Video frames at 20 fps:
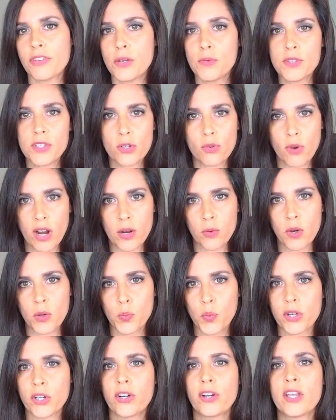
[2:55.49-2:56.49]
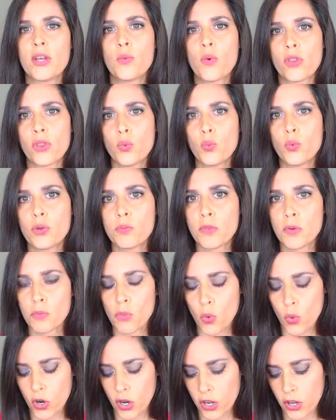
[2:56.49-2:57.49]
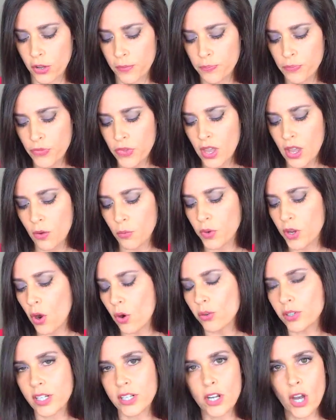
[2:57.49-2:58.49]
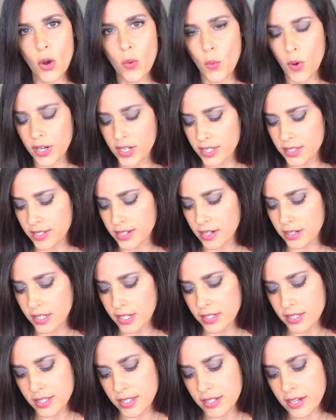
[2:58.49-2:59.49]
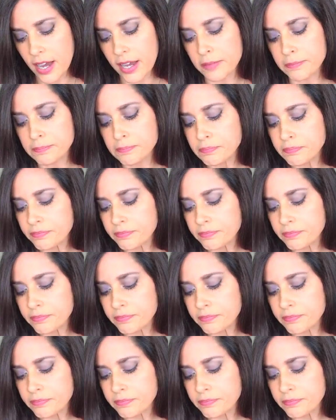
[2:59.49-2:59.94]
He was a Grade 1 winner. He won the Wood Memorial. We already know what he's done at stud.